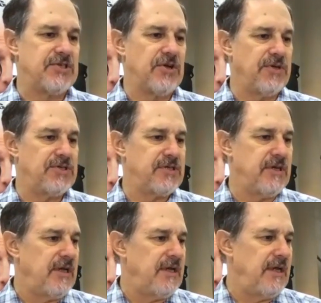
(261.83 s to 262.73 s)
So
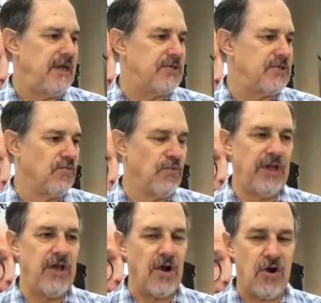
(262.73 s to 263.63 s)
it's
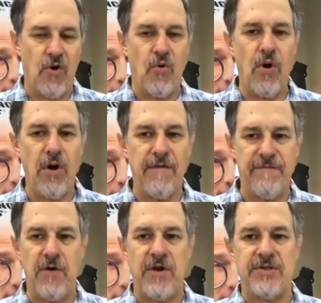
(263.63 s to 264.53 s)
really our core
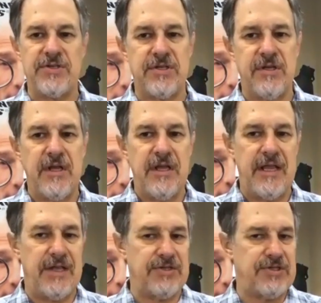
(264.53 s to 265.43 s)
focus
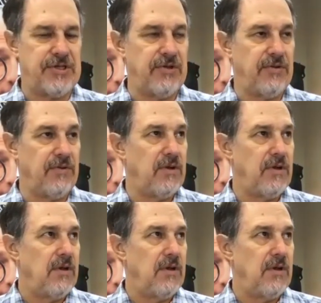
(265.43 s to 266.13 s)
is to